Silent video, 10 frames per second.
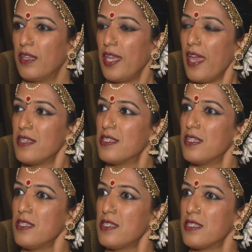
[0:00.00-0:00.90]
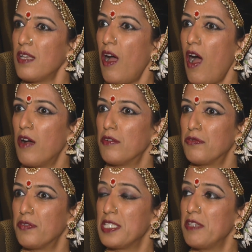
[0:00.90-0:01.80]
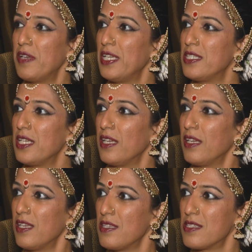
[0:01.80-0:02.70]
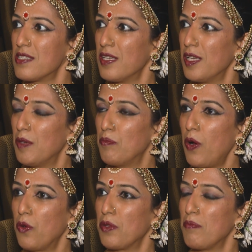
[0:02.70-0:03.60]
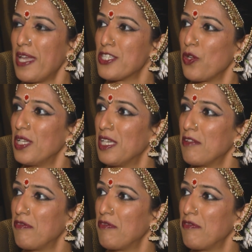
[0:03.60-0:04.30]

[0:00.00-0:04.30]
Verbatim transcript: The essence of divinity is both masculine